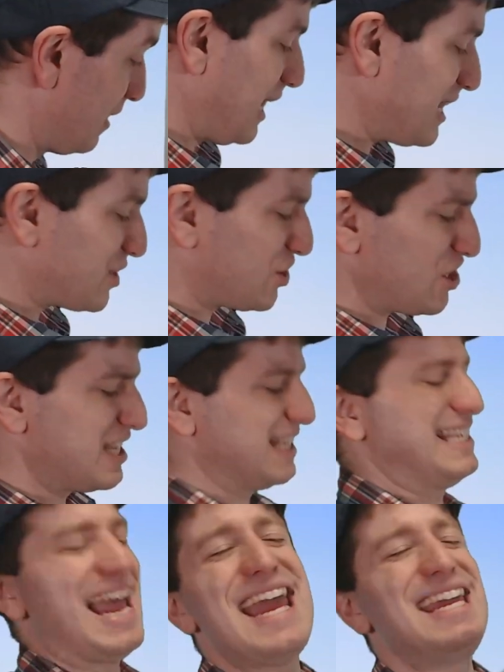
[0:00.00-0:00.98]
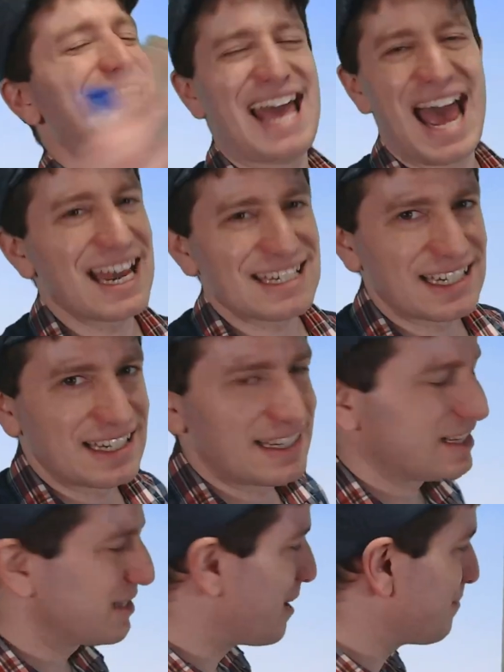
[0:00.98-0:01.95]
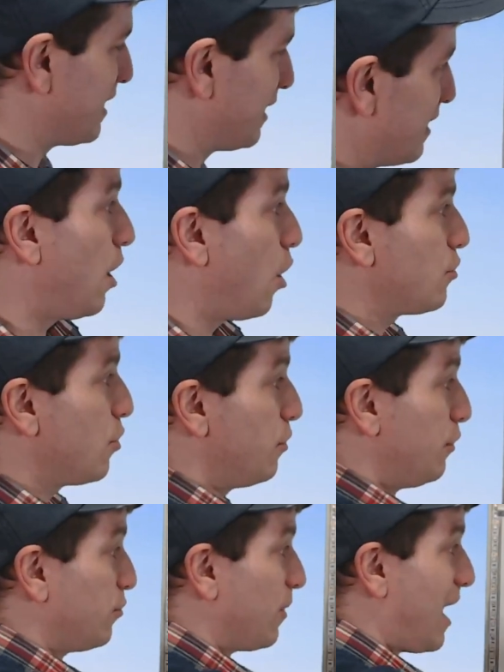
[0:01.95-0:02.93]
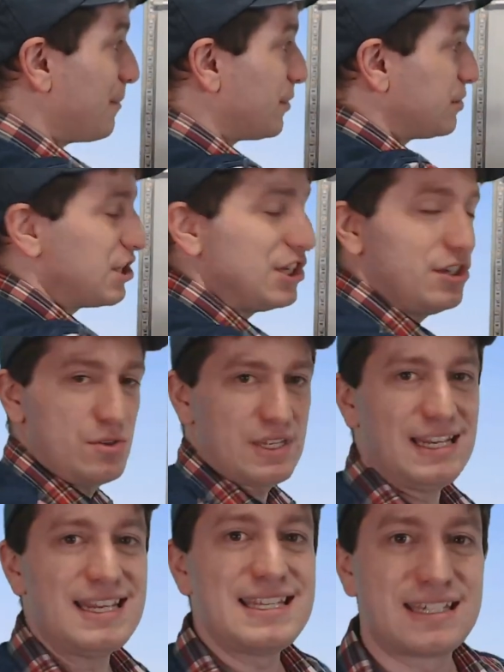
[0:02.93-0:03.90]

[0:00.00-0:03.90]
Let's just say that something, although the grammar to use it is